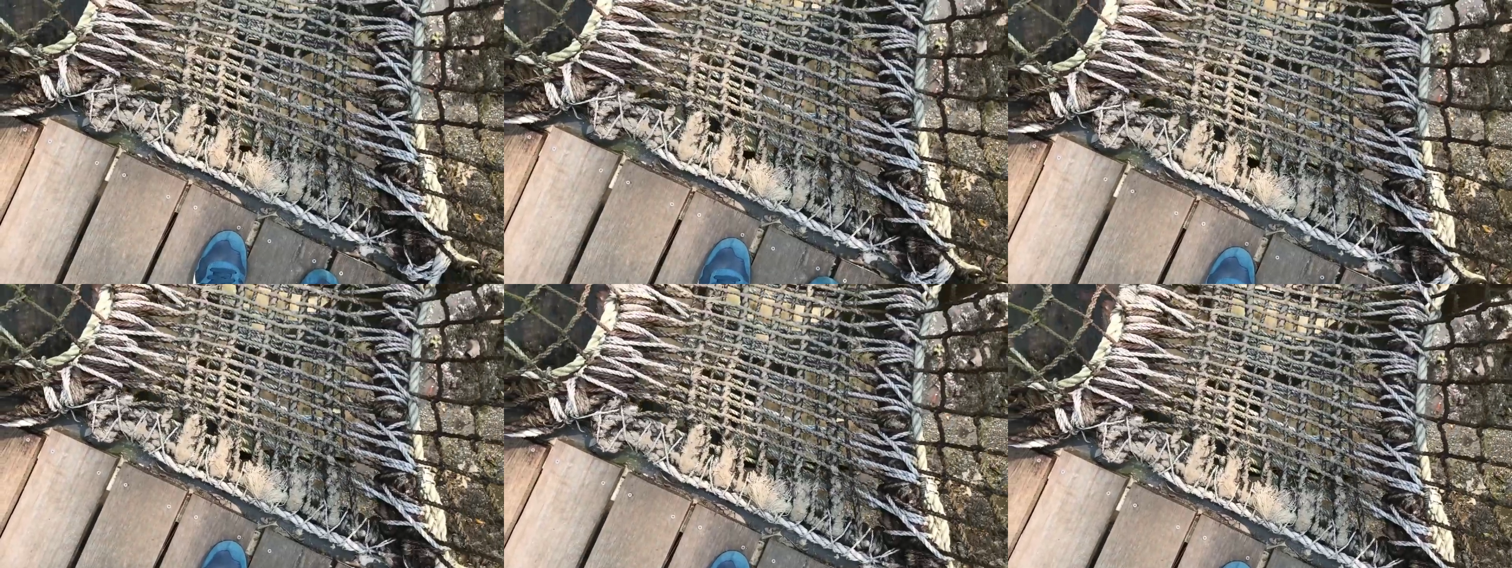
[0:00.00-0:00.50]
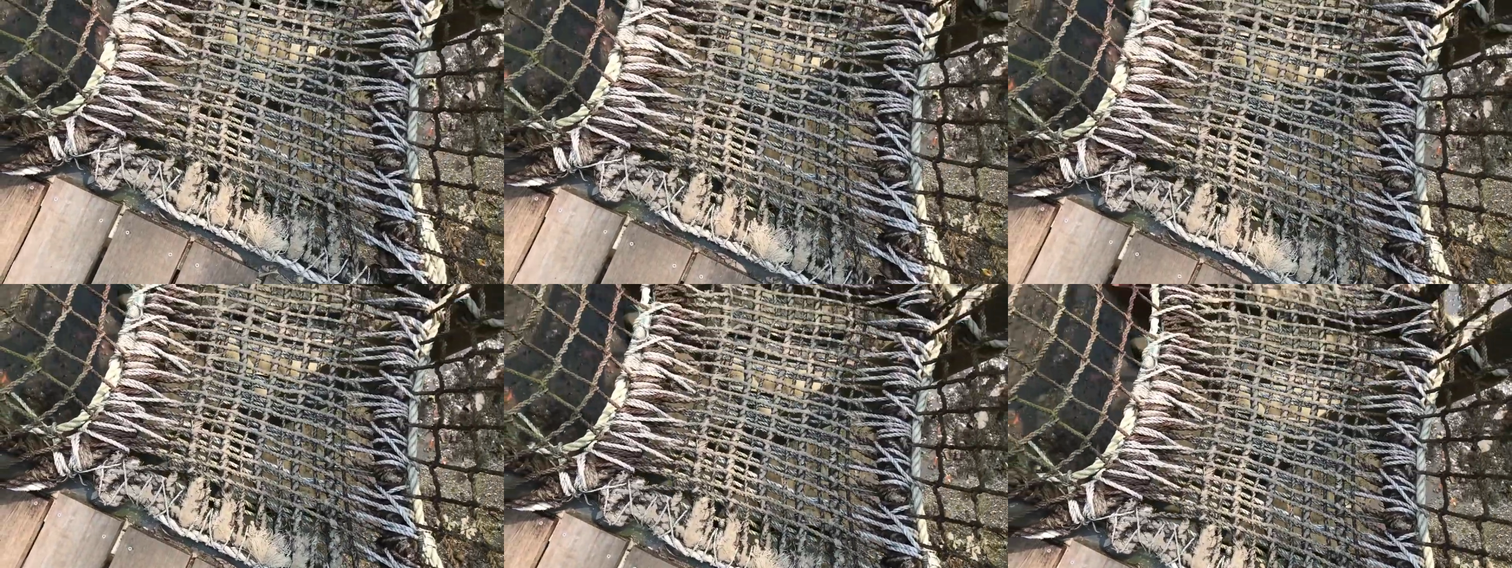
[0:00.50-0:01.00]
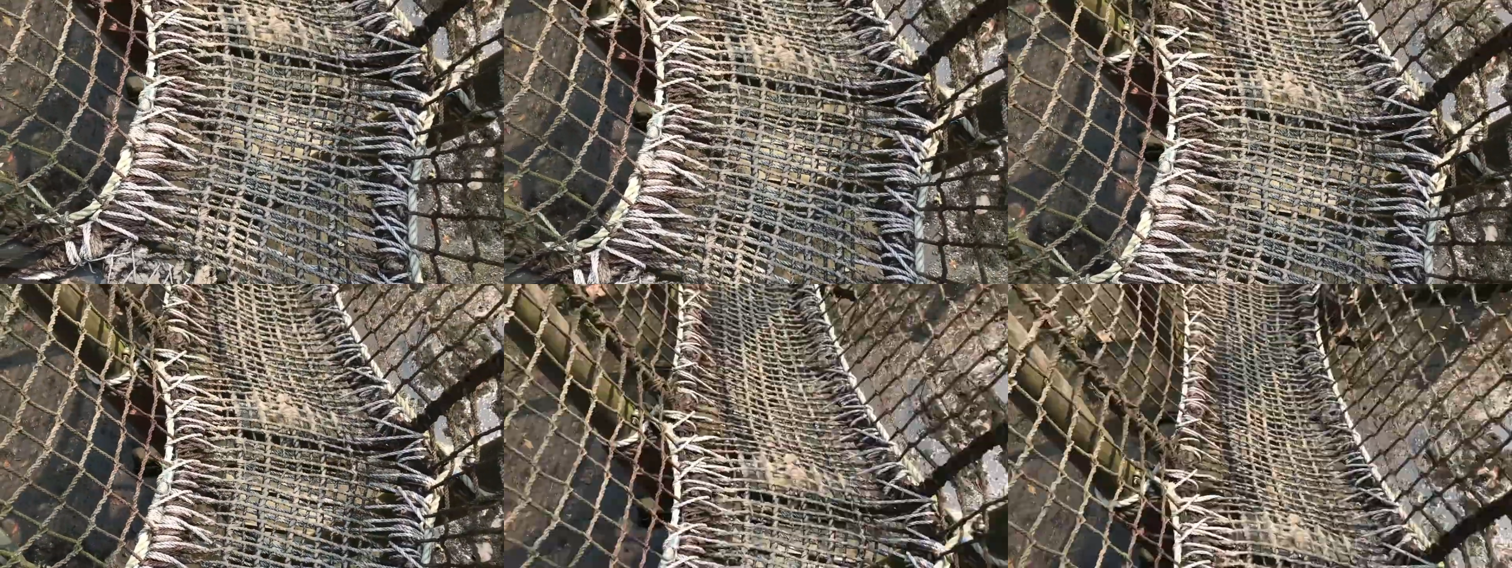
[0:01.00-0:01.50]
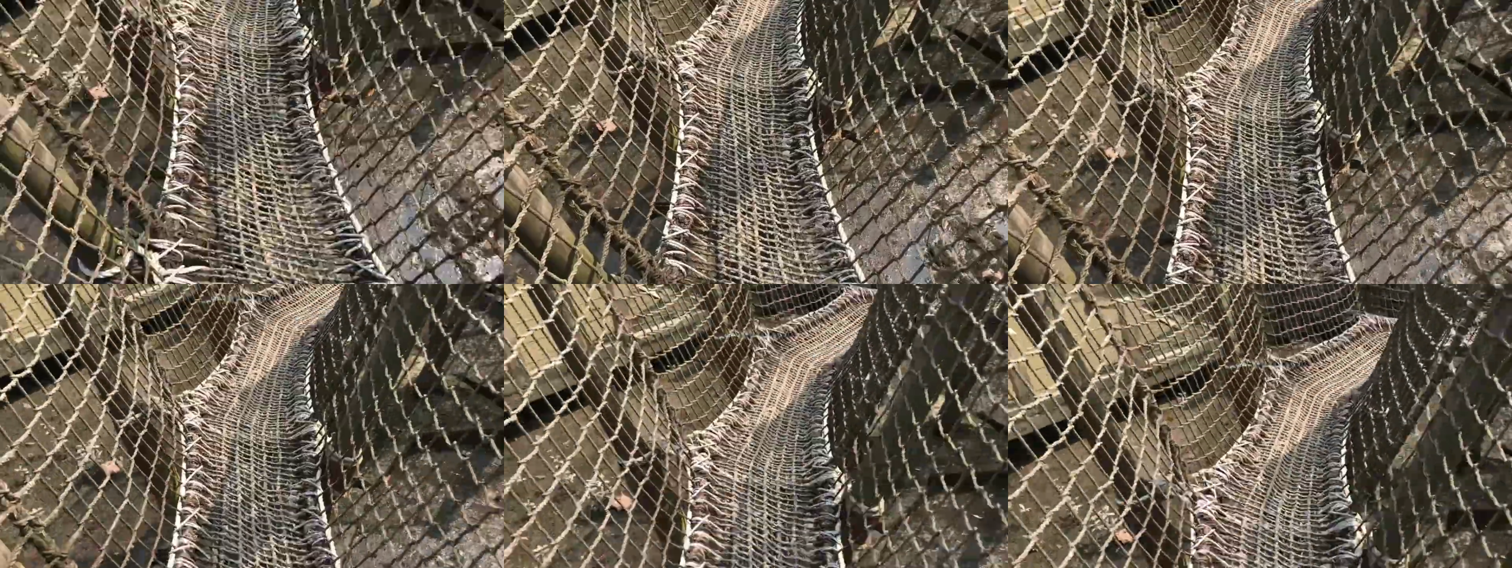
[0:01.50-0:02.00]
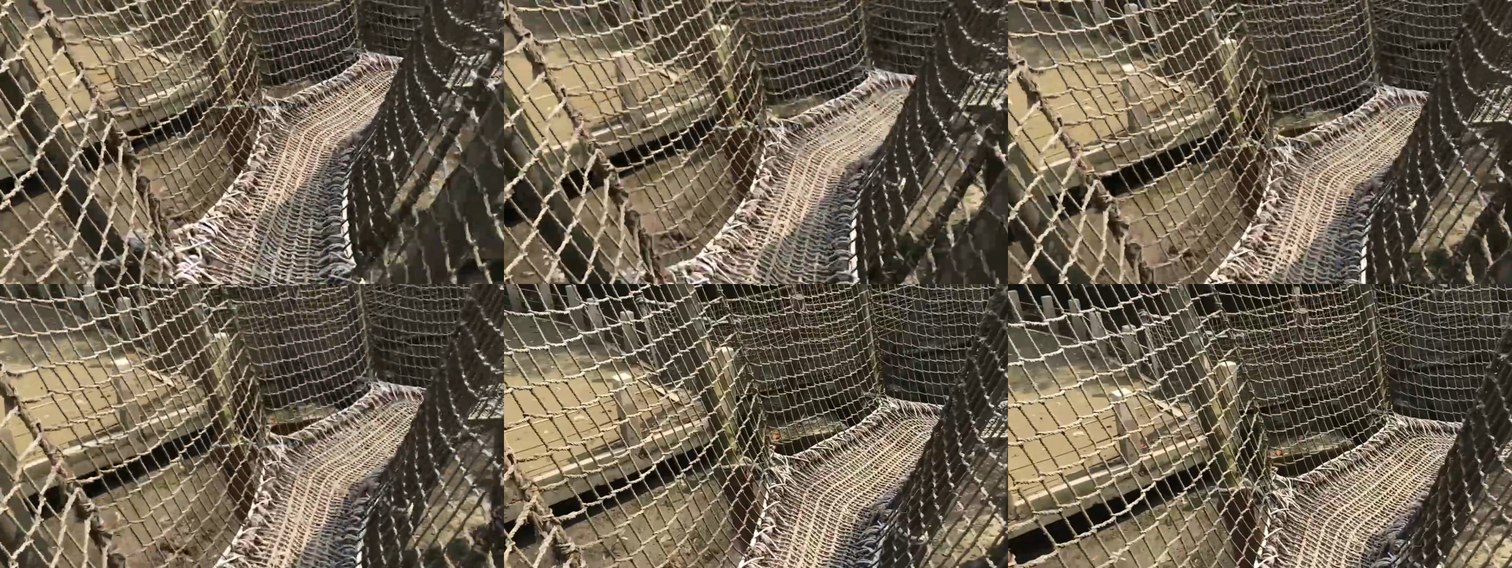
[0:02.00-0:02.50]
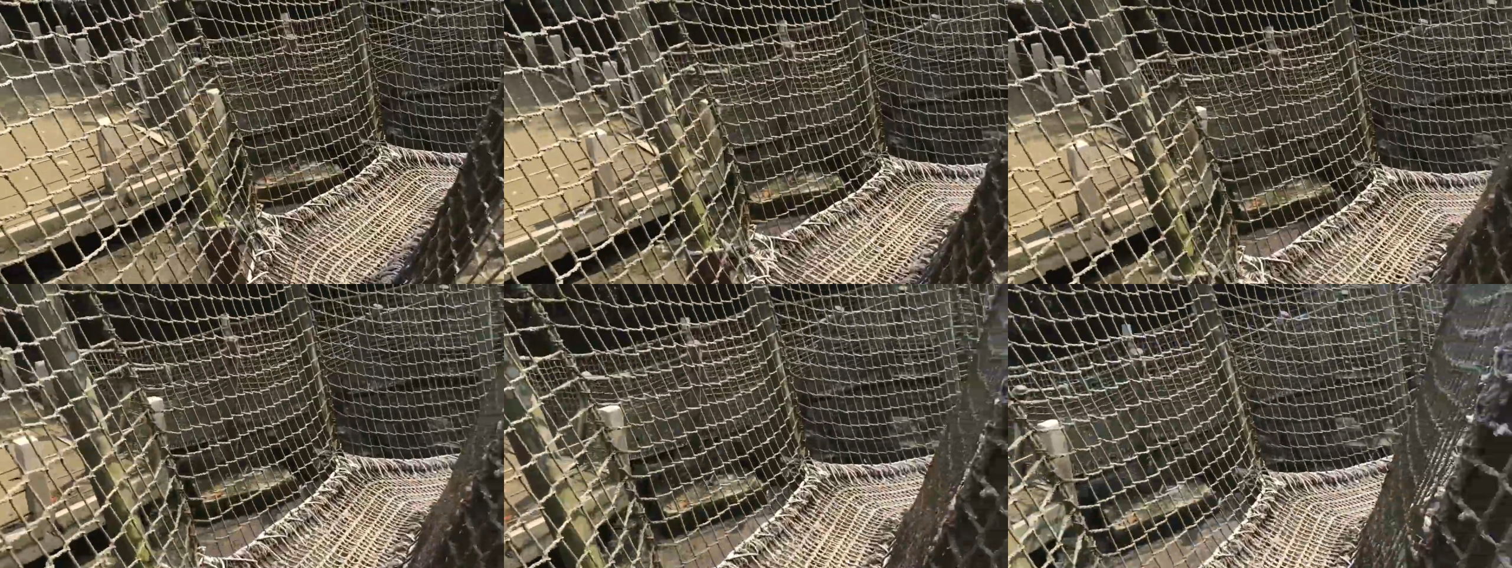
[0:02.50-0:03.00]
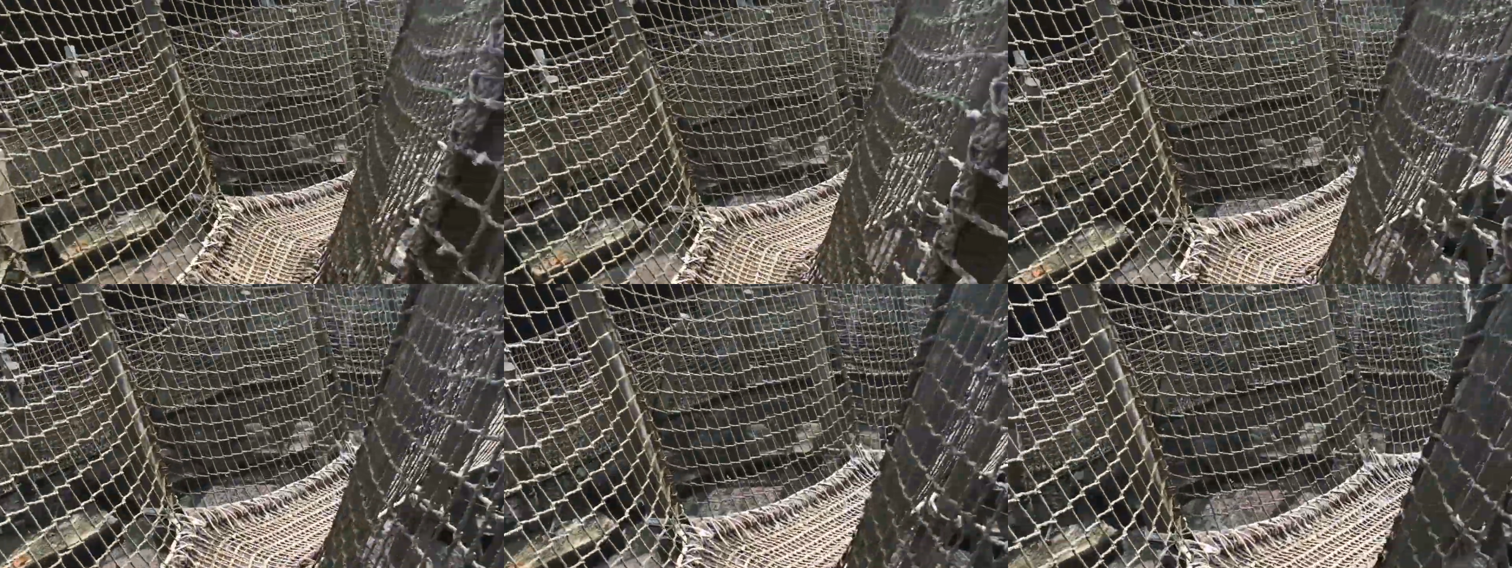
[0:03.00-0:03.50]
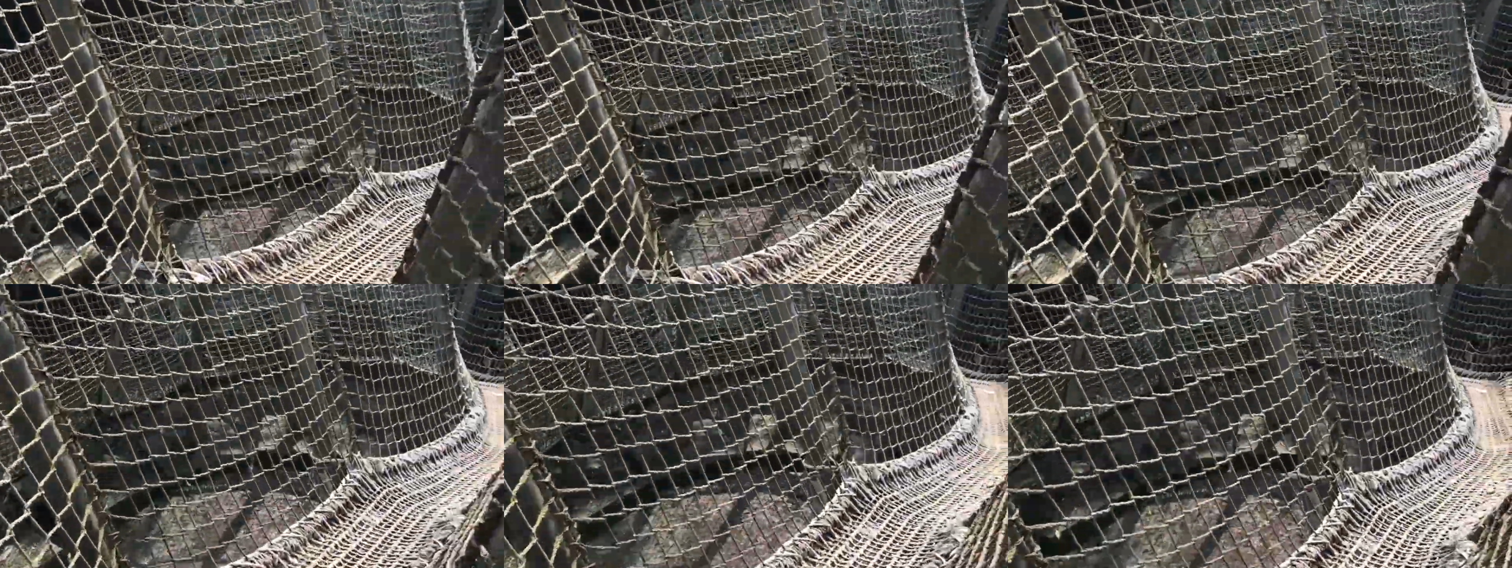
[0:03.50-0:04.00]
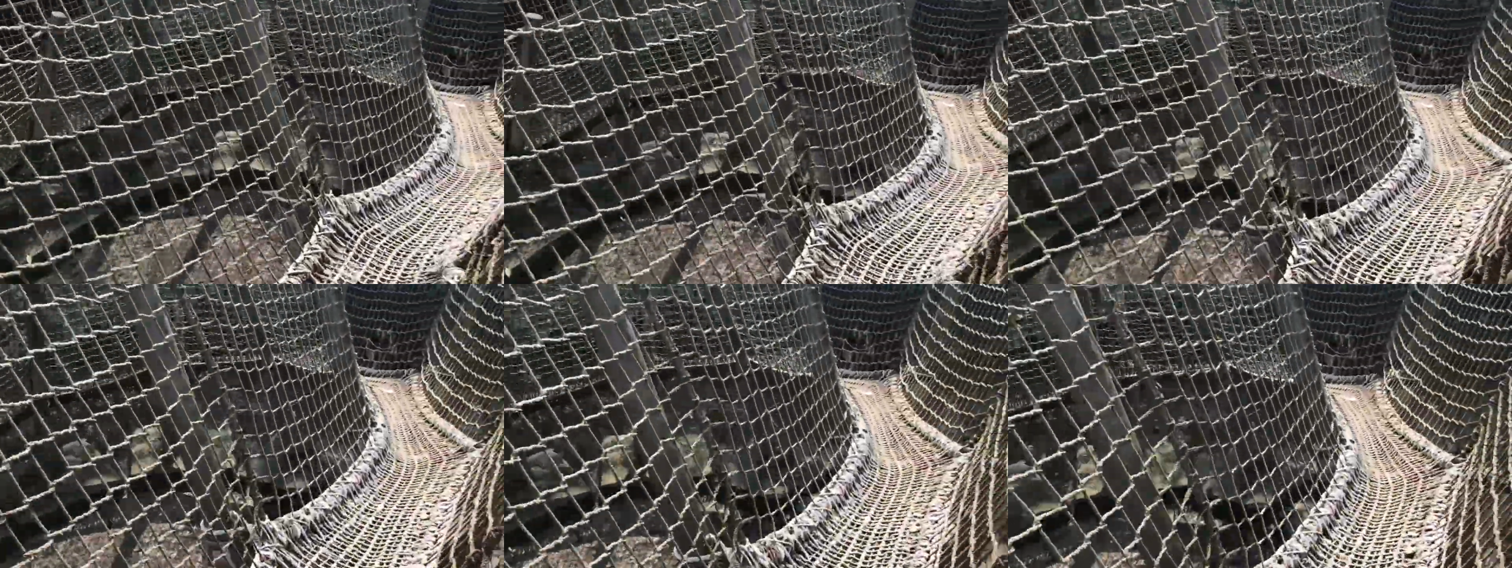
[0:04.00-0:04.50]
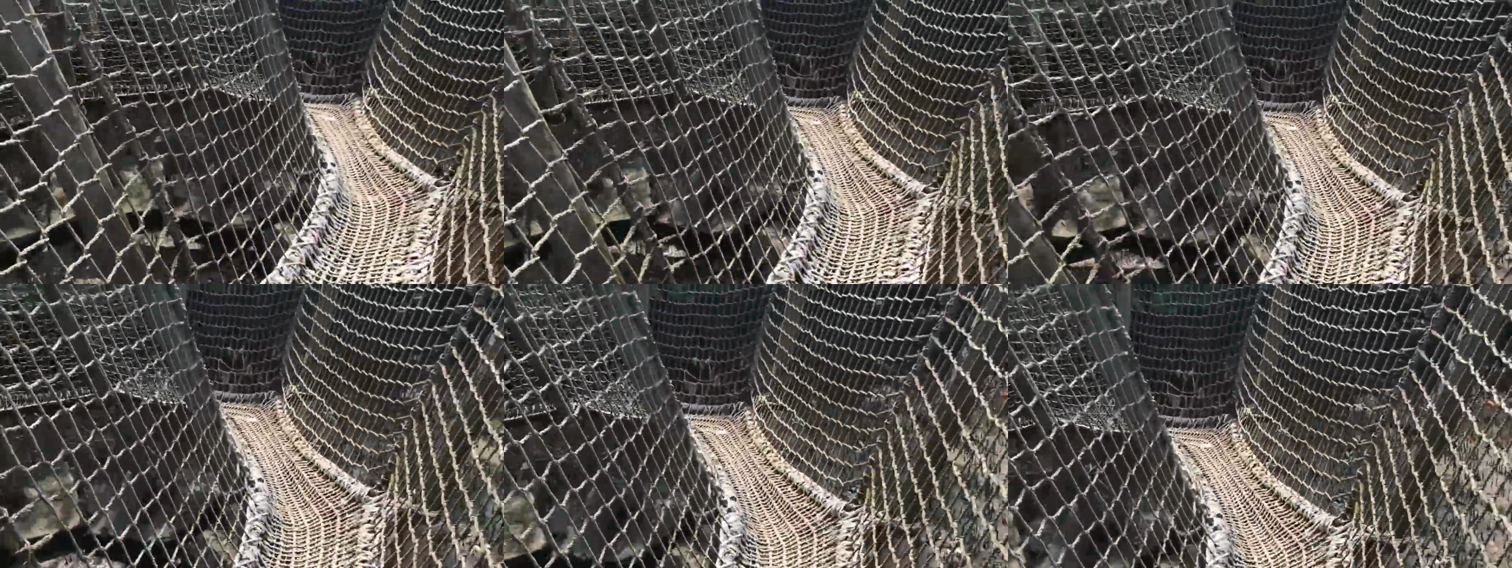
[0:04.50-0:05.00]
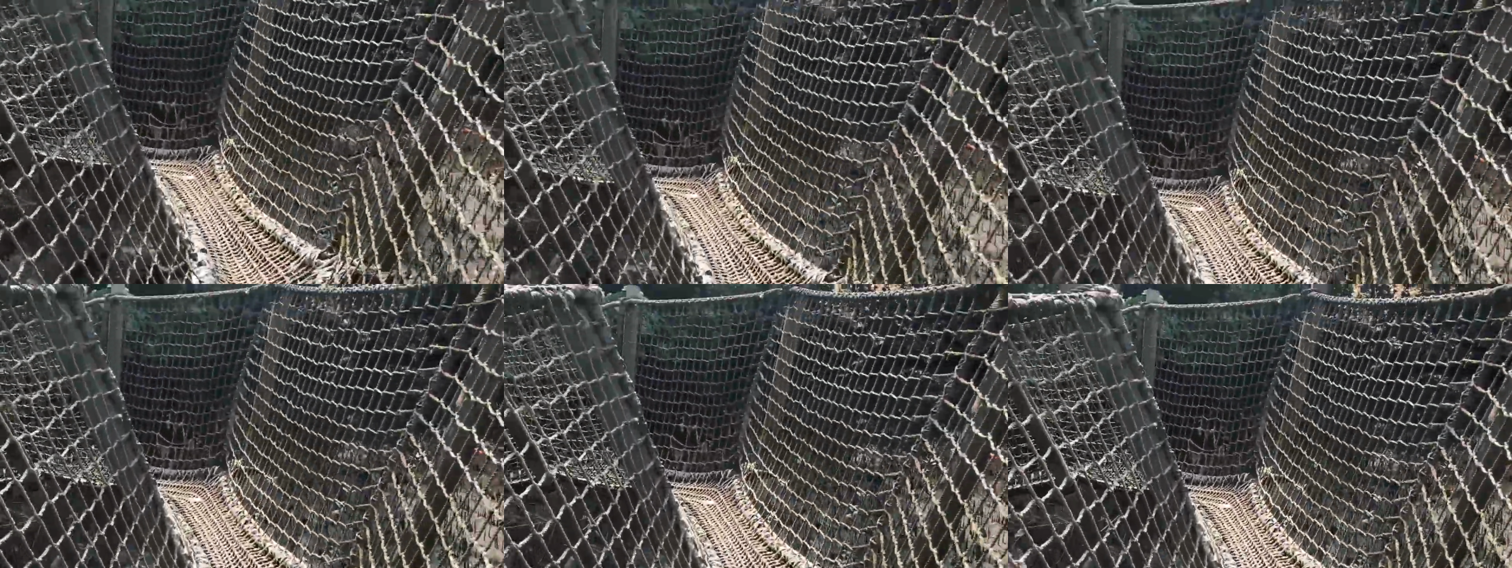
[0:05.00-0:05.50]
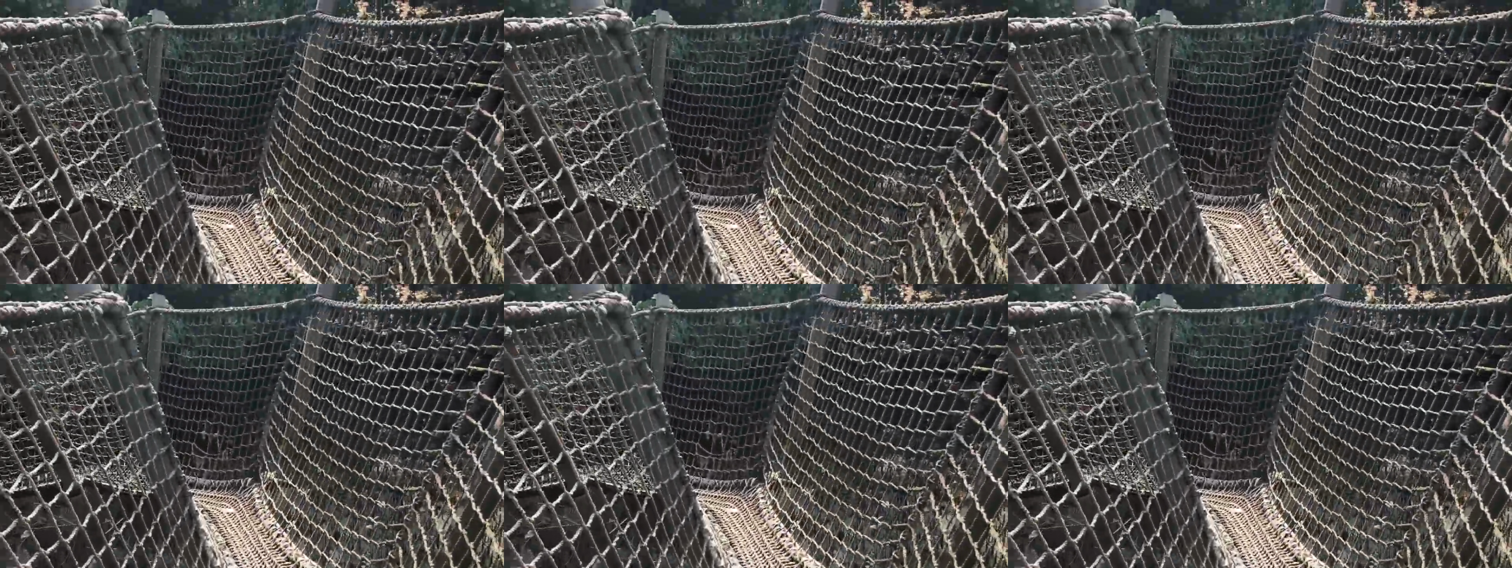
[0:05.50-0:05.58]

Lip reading: Nobody's mouth can be seen.